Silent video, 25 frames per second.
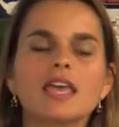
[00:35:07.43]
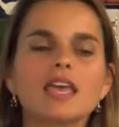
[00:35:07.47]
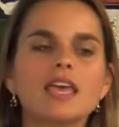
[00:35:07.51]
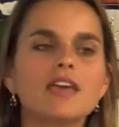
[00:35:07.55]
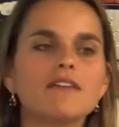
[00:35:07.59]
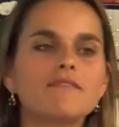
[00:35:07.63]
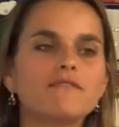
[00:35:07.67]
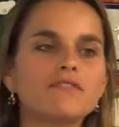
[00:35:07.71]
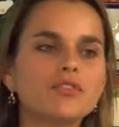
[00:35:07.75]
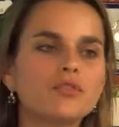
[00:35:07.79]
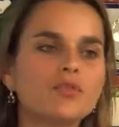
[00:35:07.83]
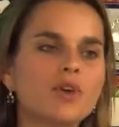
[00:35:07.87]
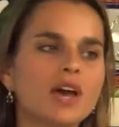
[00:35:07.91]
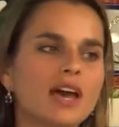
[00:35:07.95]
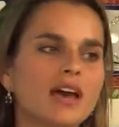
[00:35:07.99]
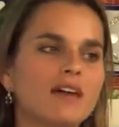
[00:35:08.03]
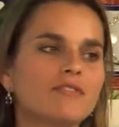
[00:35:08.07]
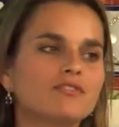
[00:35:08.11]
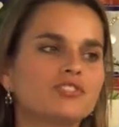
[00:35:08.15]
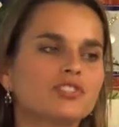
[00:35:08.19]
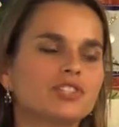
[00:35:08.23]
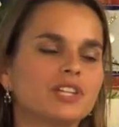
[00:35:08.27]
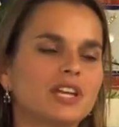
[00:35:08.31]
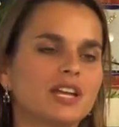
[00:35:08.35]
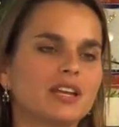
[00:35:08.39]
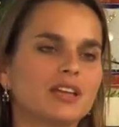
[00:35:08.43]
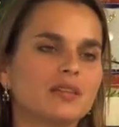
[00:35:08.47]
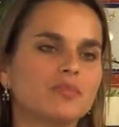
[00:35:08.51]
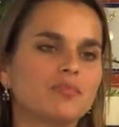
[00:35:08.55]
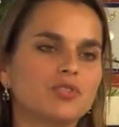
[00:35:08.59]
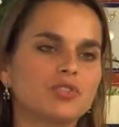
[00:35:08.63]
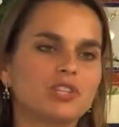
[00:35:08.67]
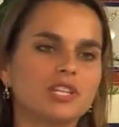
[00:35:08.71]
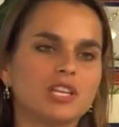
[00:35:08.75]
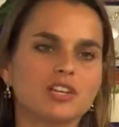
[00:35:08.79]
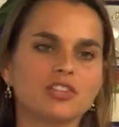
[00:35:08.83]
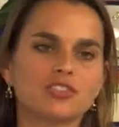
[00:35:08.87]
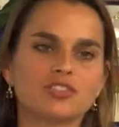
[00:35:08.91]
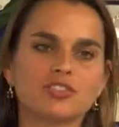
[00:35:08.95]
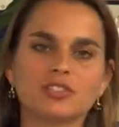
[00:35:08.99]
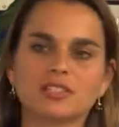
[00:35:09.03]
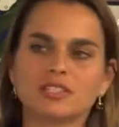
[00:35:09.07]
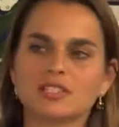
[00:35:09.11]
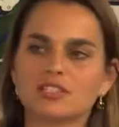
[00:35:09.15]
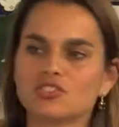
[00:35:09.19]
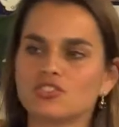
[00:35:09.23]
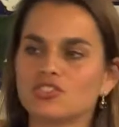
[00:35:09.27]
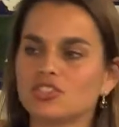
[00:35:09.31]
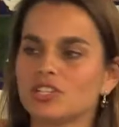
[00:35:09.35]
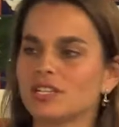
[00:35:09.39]
If you have genetic mutations
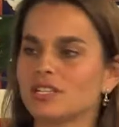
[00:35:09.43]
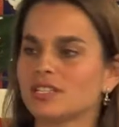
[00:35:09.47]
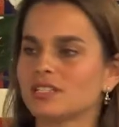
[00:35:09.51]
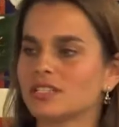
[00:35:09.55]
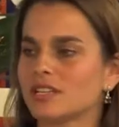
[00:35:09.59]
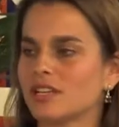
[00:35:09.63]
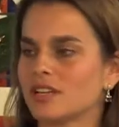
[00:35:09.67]
and genes